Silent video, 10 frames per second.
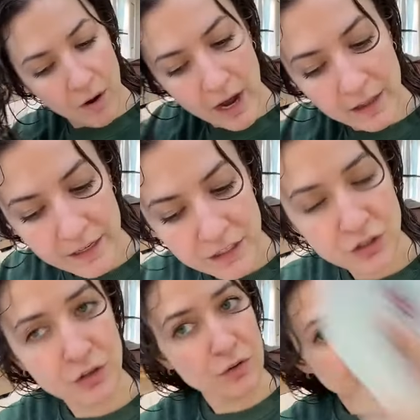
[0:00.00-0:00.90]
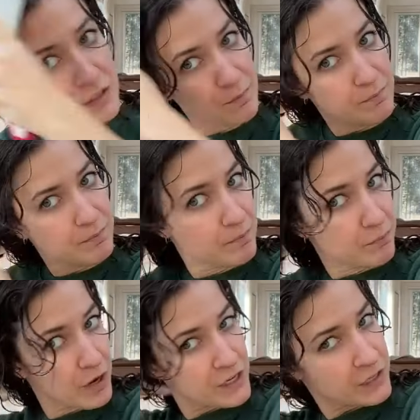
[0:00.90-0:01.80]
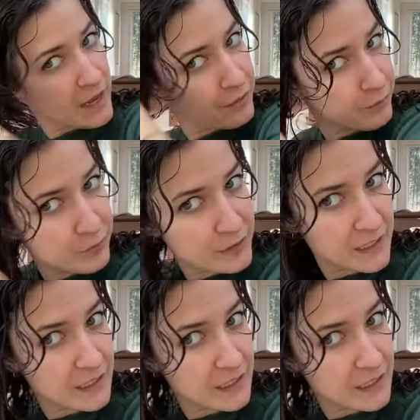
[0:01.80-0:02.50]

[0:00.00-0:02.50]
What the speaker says: I like to just brush that through to